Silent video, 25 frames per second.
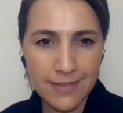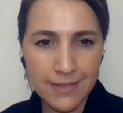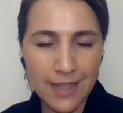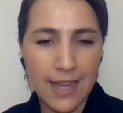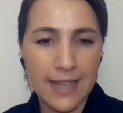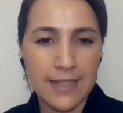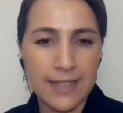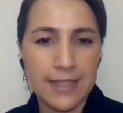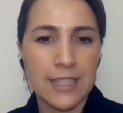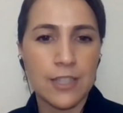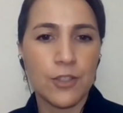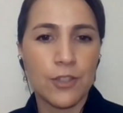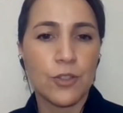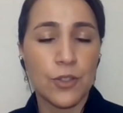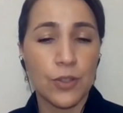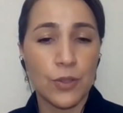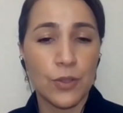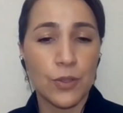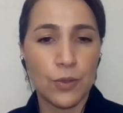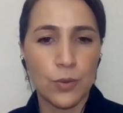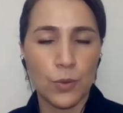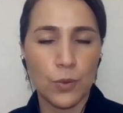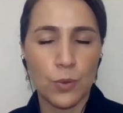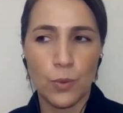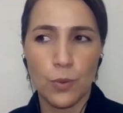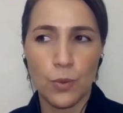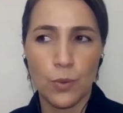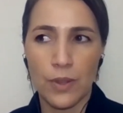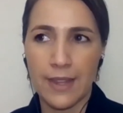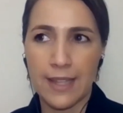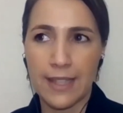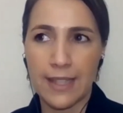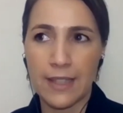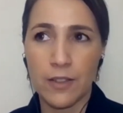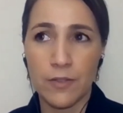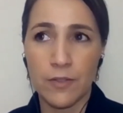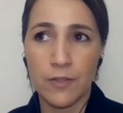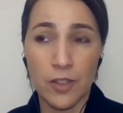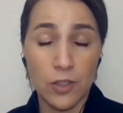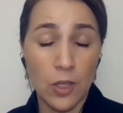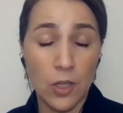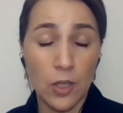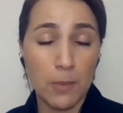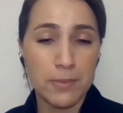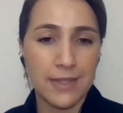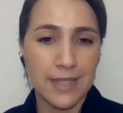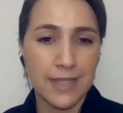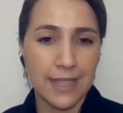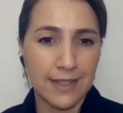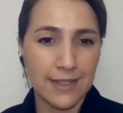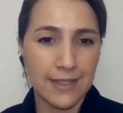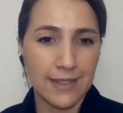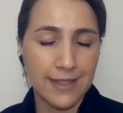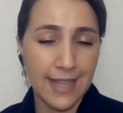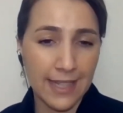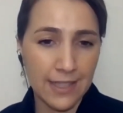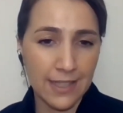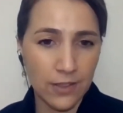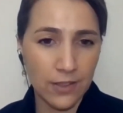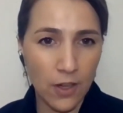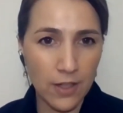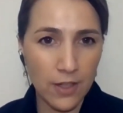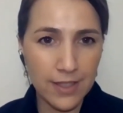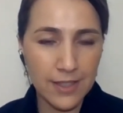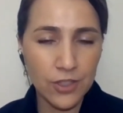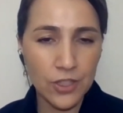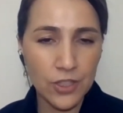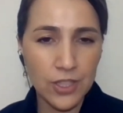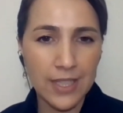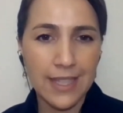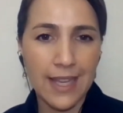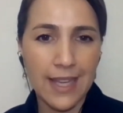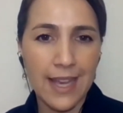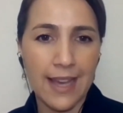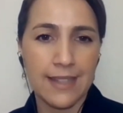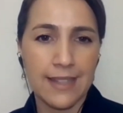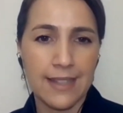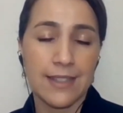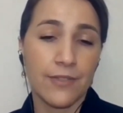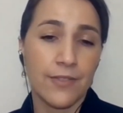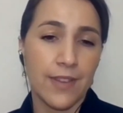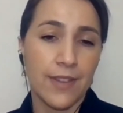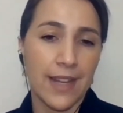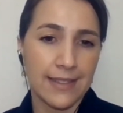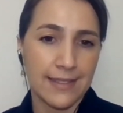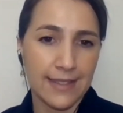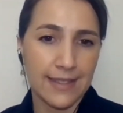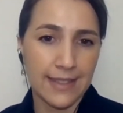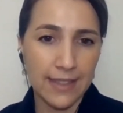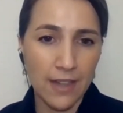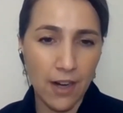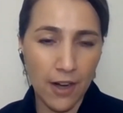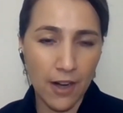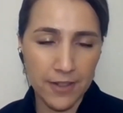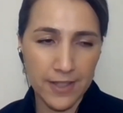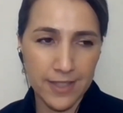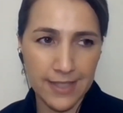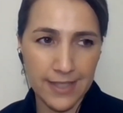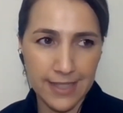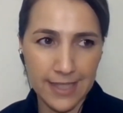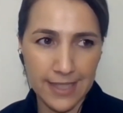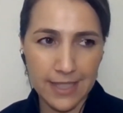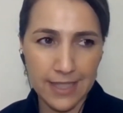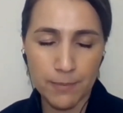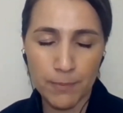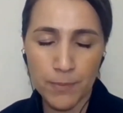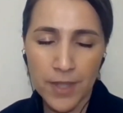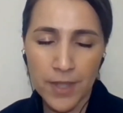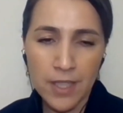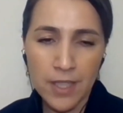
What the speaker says: I need you to think of adopting technology and advancing R&D.